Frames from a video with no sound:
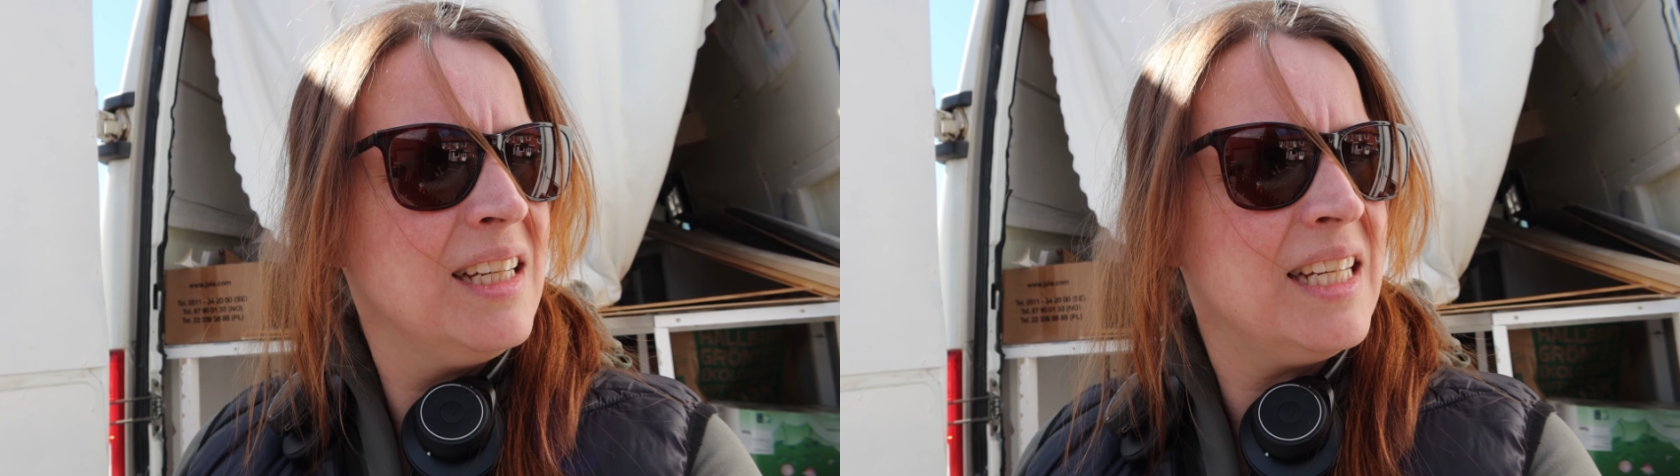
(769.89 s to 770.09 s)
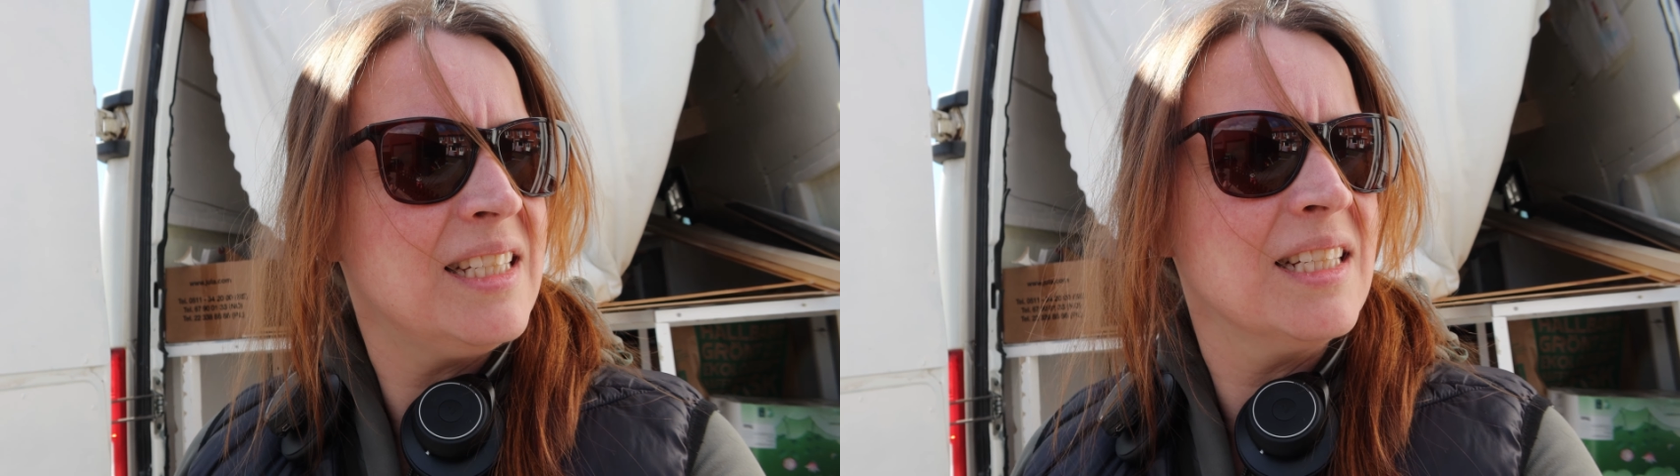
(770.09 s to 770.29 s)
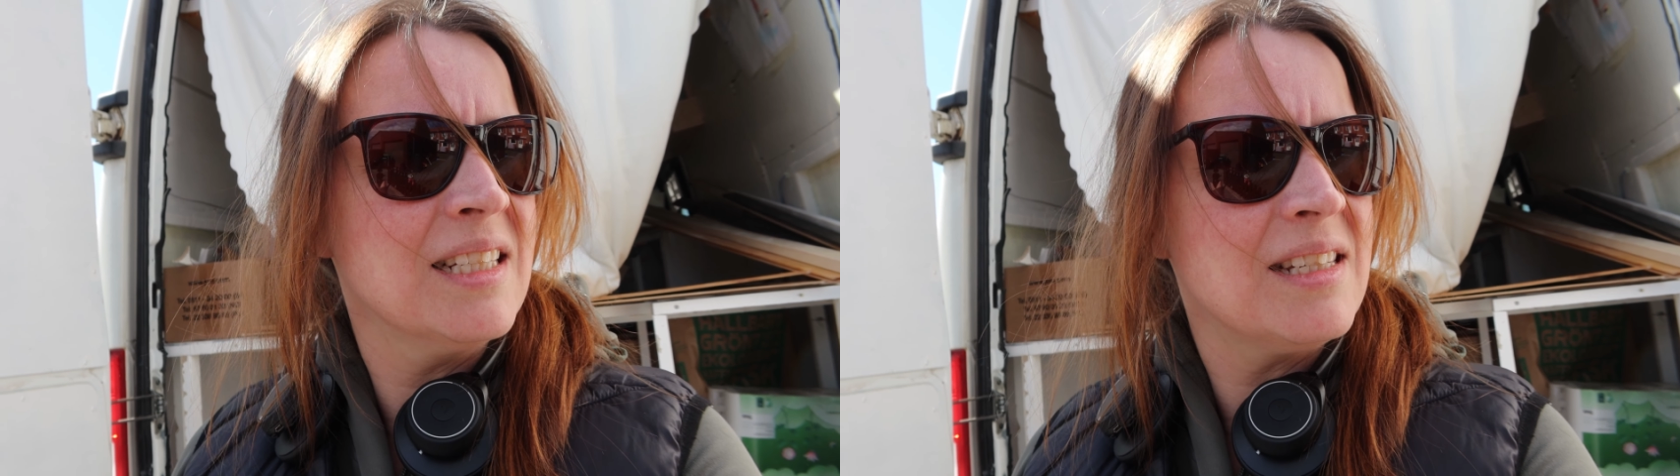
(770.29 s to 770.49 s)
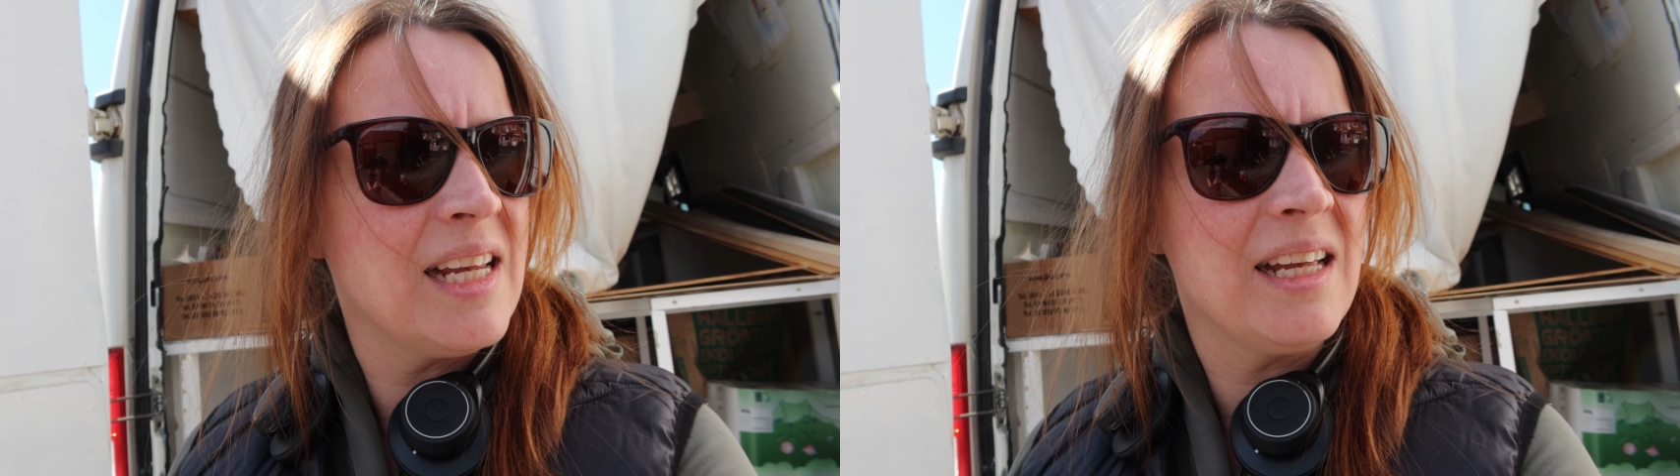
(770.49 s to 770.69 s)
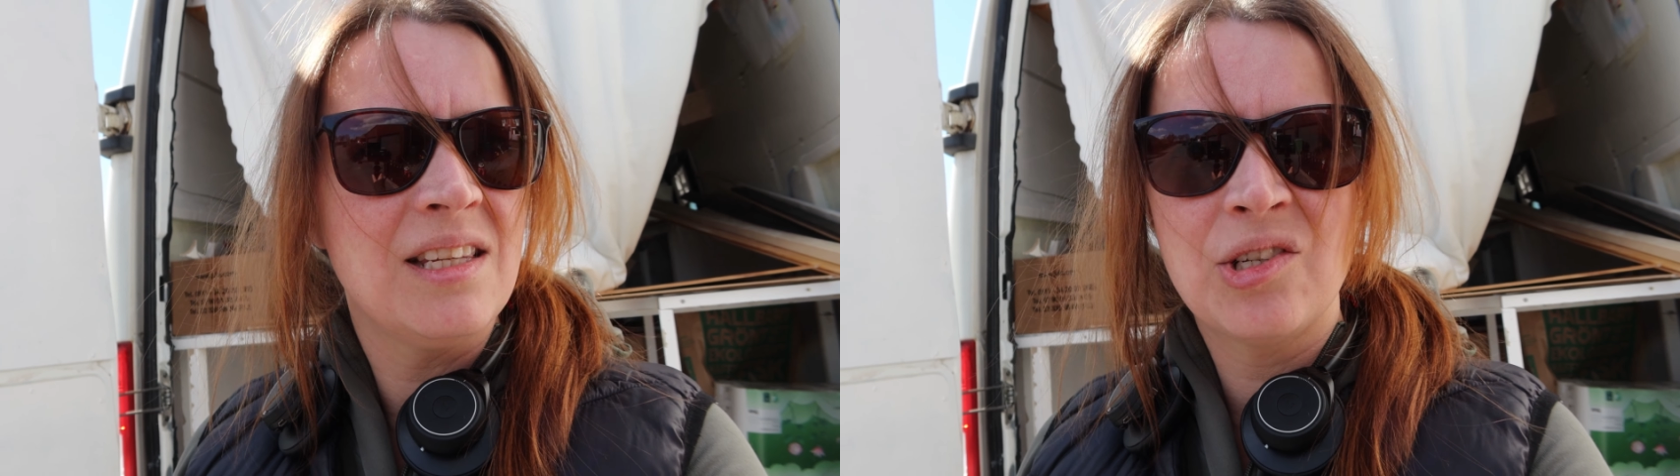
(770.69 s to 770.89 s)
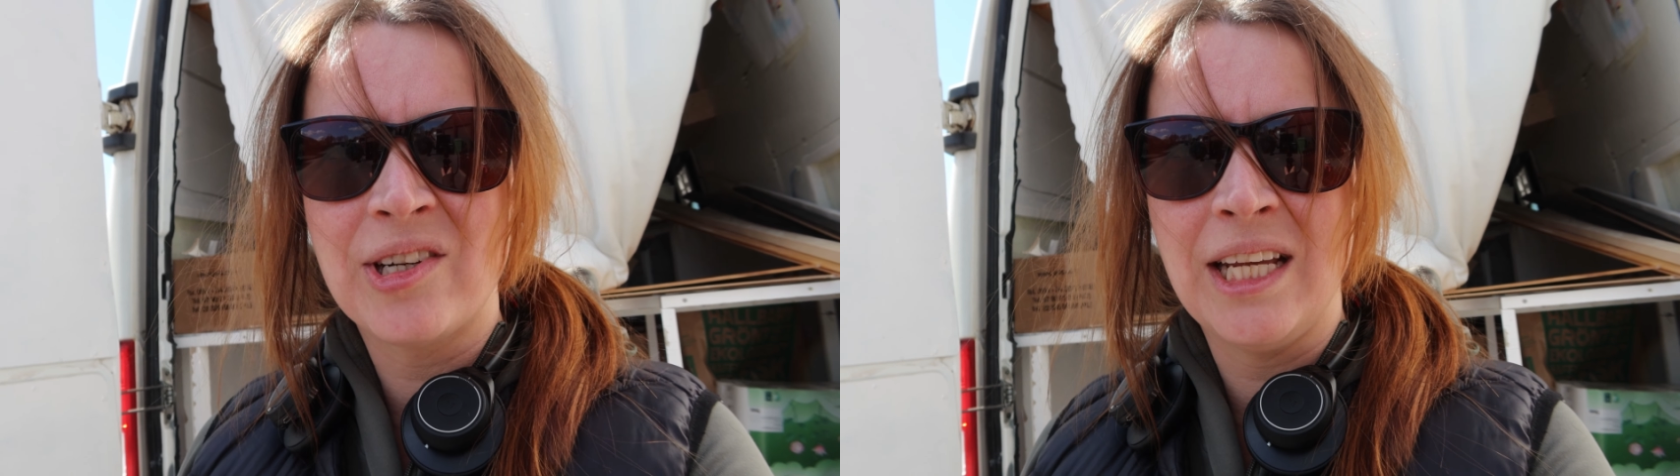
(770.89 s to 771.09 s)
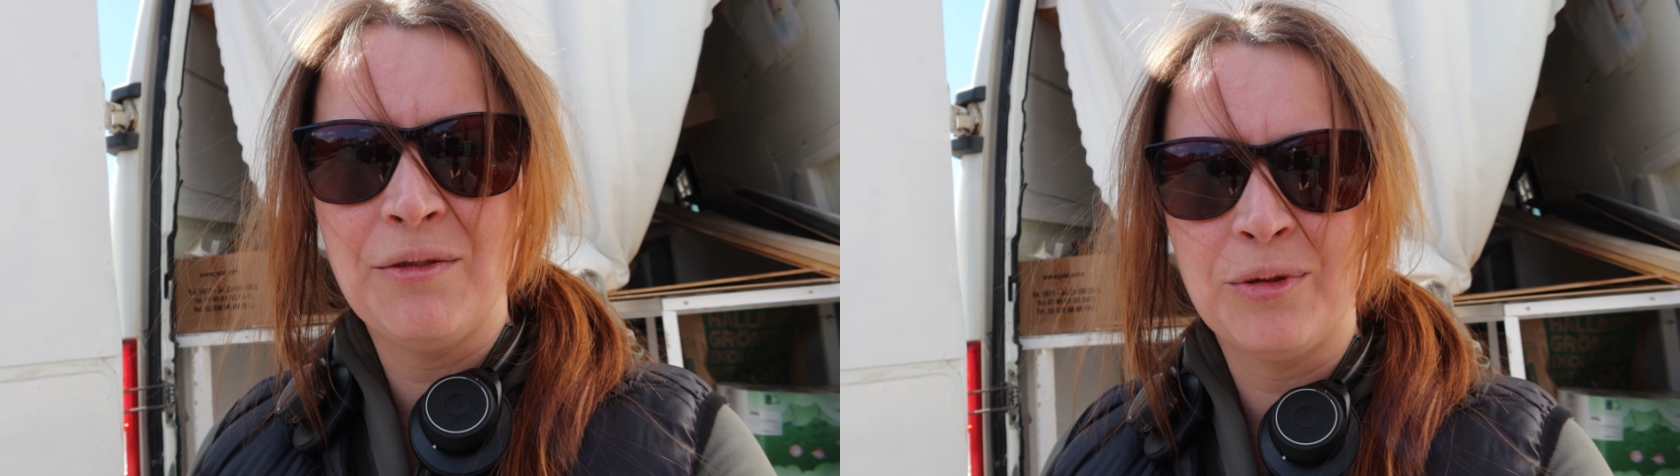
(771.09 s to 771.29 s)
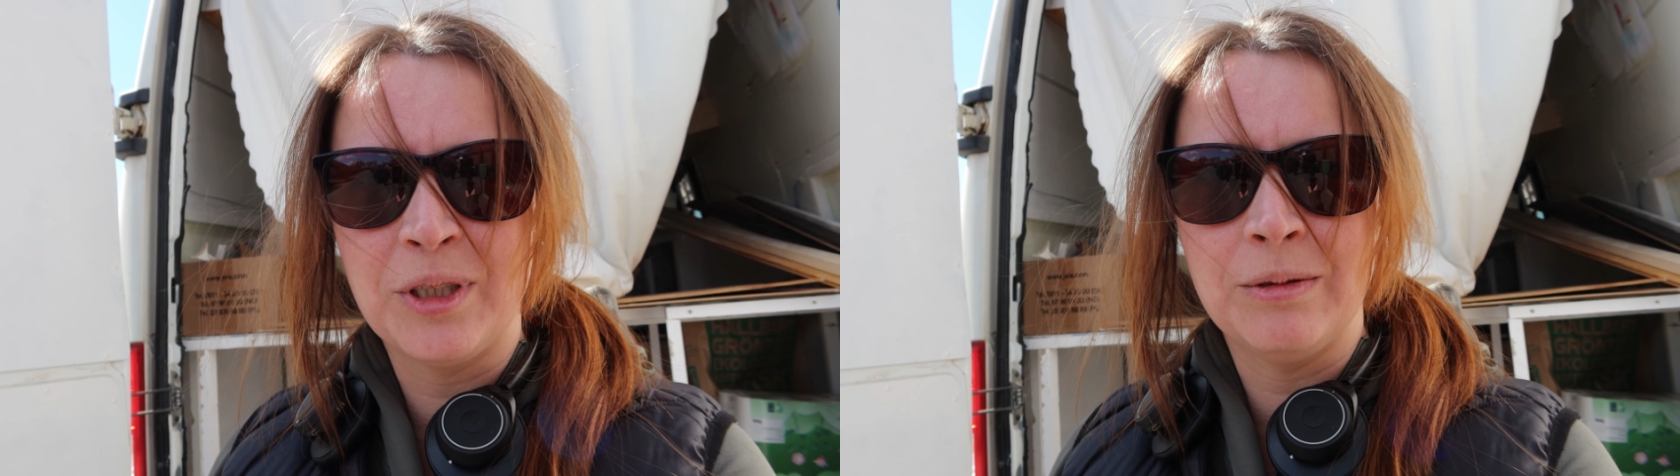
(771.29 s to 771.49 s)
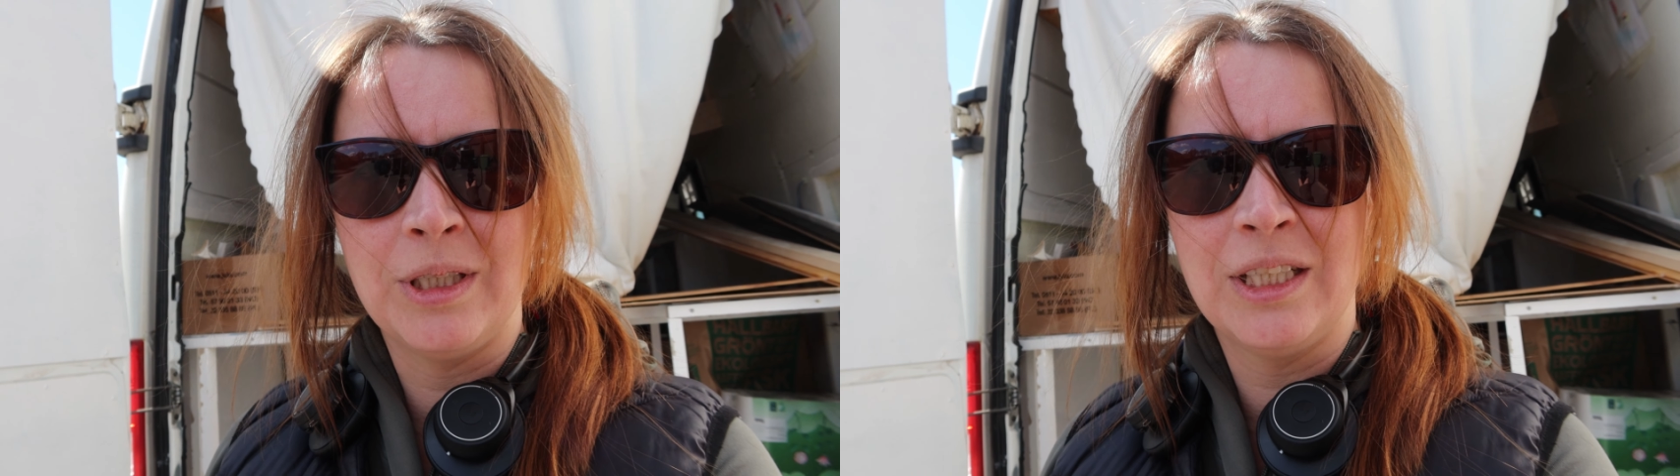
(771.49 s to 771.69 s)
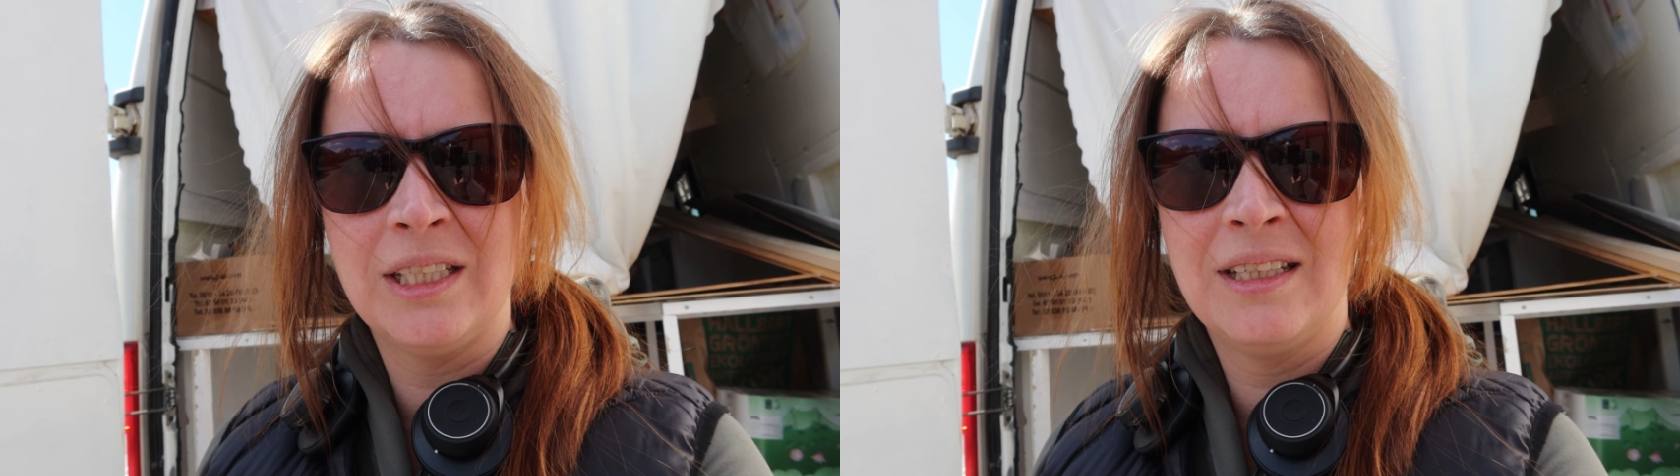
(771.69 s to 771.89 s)
isn't as
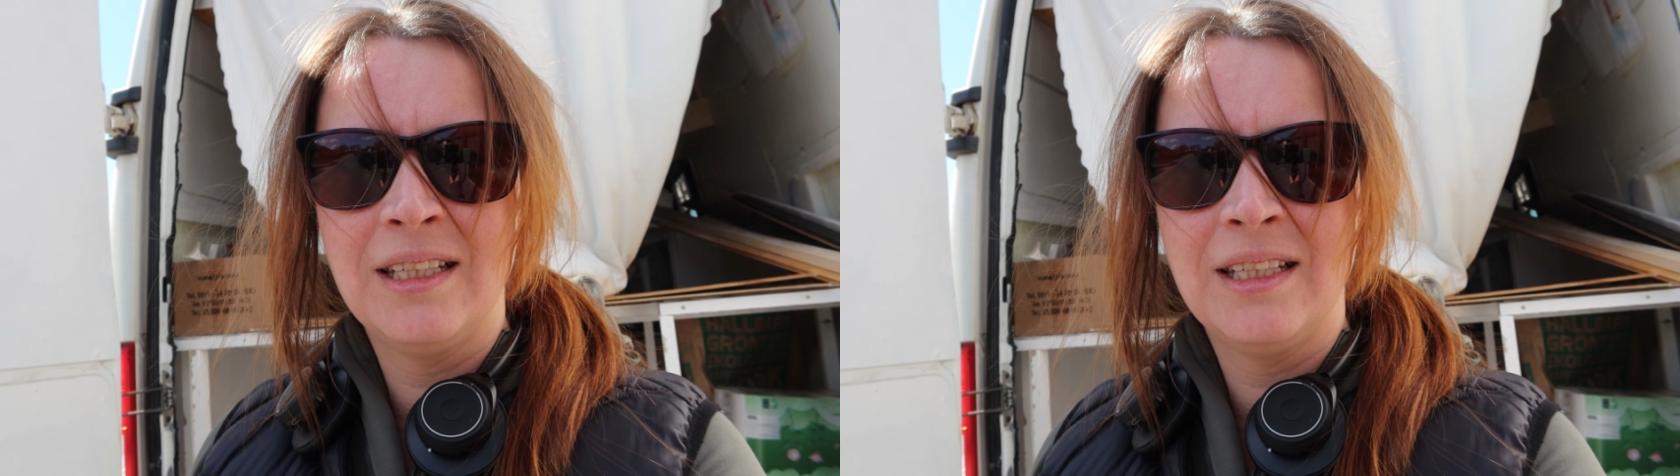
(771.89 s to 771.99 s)
straightforward